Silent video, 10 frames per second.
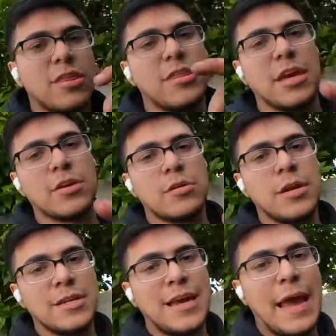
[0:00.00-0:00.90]
thicker
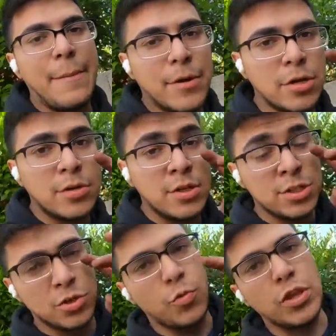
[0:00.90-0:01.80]
in diameter,
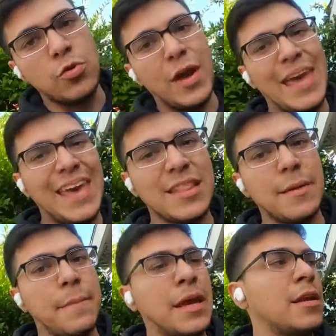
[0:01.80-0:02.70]
so when you hit
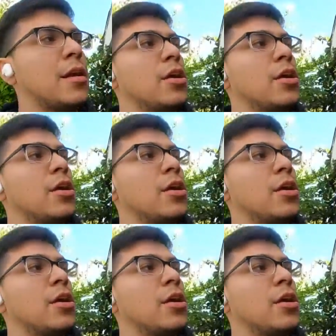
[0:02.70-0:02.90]
them in,